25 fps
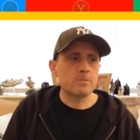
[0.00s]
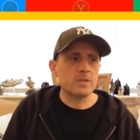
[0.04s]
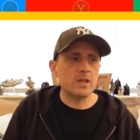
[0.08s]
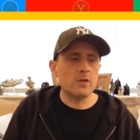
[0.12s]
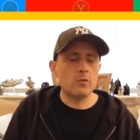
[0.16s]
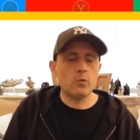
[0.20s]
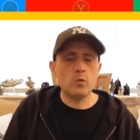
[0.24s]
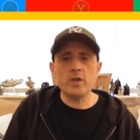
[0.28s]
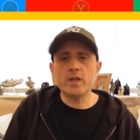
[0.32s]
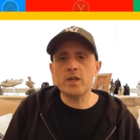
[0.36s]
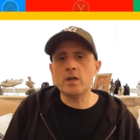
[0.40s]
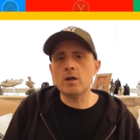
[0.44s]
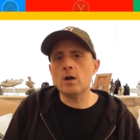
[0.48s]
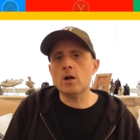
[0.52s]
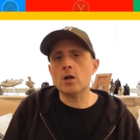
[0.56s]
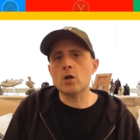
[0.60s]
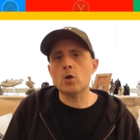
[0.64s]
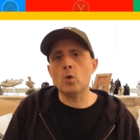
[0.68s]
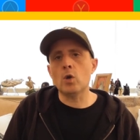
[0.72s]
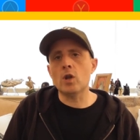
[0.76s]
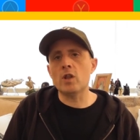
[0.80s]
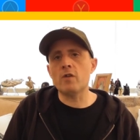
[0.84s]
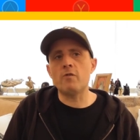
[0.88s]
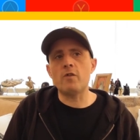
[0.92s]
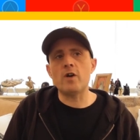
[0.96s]
if we can't
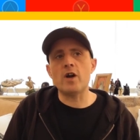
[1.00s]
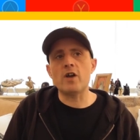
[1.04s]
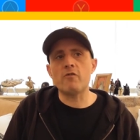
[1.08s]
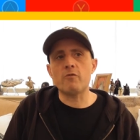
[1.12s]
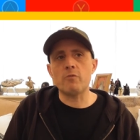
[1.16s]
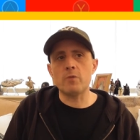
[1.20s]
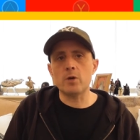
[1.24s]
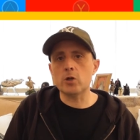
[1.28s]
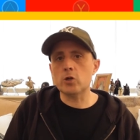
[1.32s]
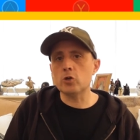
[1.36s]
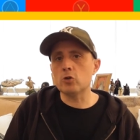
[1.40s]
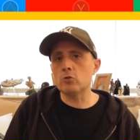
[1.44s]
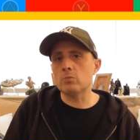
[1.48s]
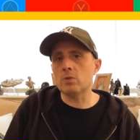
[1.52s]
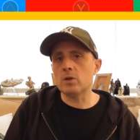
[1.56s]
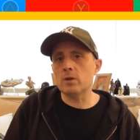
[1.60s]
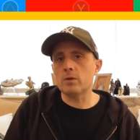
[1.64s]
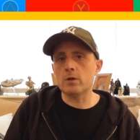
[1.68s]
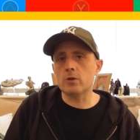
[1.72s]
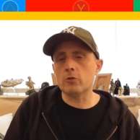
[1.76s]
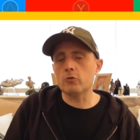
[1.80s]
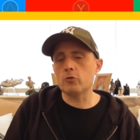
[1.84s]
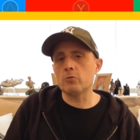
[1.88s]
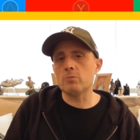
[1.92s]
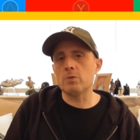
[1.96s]
qualify from a group
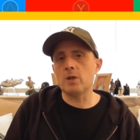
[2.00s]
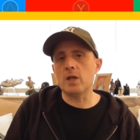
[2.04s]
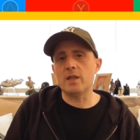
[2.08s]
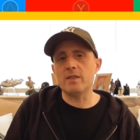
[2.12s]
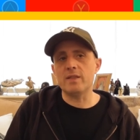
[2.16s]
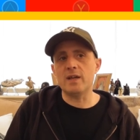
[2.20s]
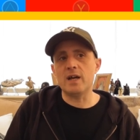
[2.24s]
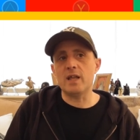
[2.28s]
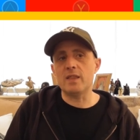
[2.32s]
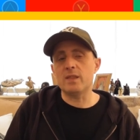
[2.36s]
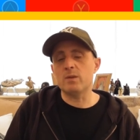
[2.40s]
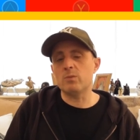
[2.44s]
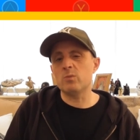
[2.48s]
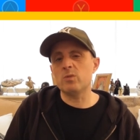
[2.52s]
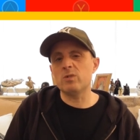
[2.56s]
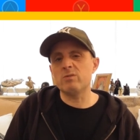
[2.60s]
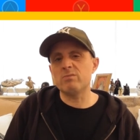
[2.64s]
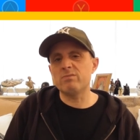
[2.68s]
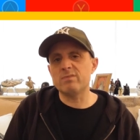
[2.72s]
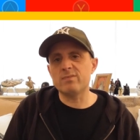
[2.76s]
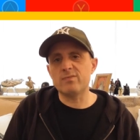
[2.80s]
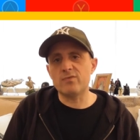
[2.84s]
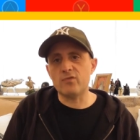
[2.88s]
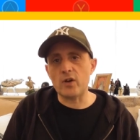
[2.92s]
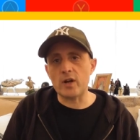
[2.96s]
group like that, then we
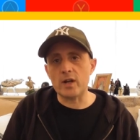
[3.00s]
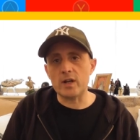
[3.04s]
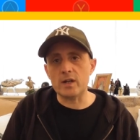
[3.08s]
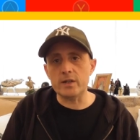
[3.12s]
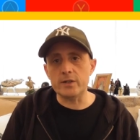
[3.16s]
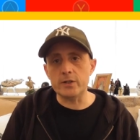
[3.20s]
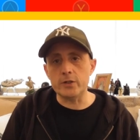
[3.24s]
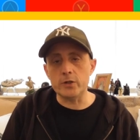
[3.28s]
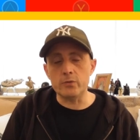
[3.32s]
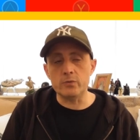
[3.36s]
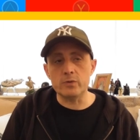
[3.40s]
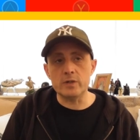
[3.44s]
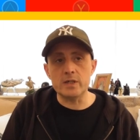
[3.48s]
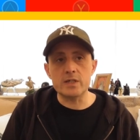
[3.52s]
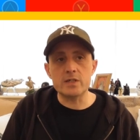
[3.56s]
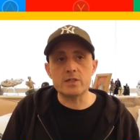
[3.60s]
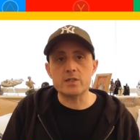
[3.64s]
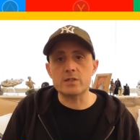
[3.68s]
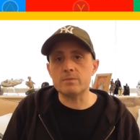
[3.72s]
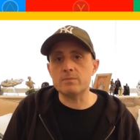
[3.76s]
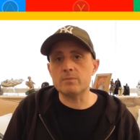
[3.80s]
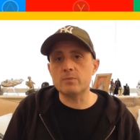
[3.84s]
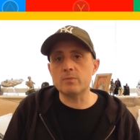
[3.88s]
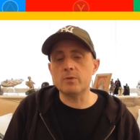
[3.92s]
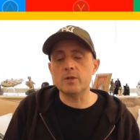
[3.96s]
frankly don't need
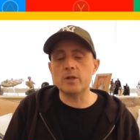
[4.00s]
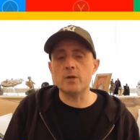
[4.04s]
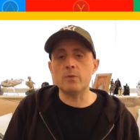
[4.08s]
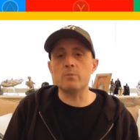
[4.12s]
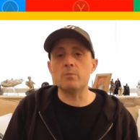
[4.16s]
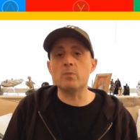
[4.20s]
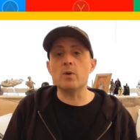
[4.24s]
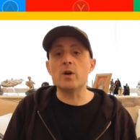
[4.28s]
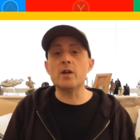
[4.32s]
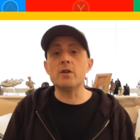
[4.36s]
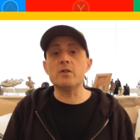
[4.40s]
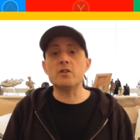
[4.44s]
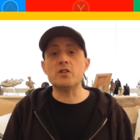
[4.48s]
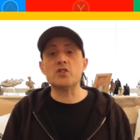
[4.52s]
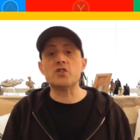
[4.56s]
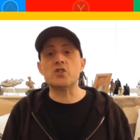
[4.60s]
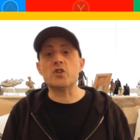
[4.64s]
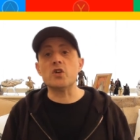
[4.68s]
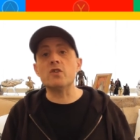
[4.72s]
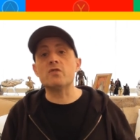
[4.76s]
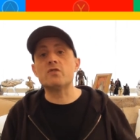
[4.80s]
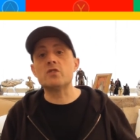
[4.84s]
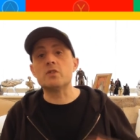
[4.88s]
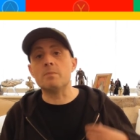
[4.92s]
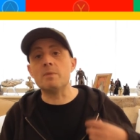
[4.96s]
to, we don't, we don't
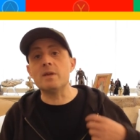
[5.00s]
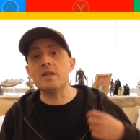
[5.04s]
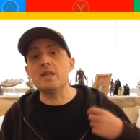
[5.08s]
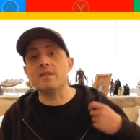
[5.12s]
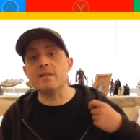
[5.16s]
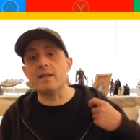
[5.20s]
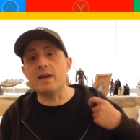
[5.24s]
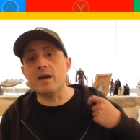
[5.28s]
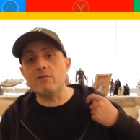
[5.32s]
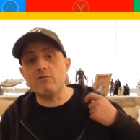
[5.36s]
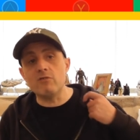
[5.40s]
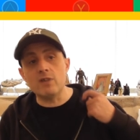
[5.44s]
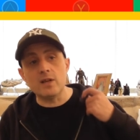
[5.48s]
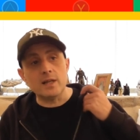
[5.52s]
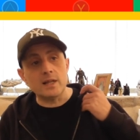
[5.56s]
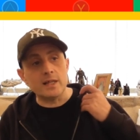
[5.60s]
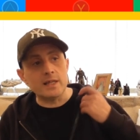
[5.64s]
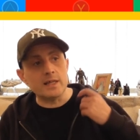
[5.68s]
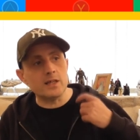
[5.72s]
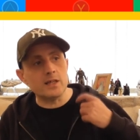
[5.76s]
deserve to be there, really.